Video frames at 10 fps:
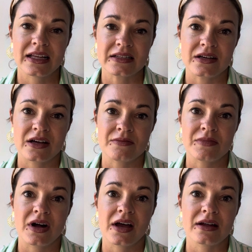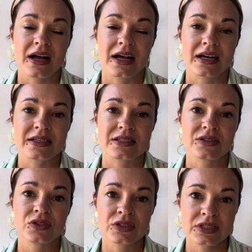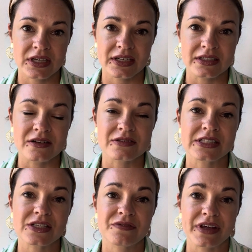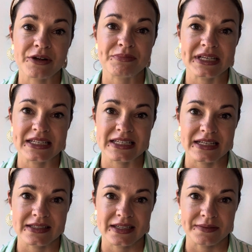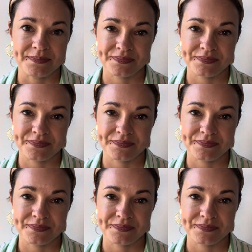that time I had undiagnosed severe PTSD.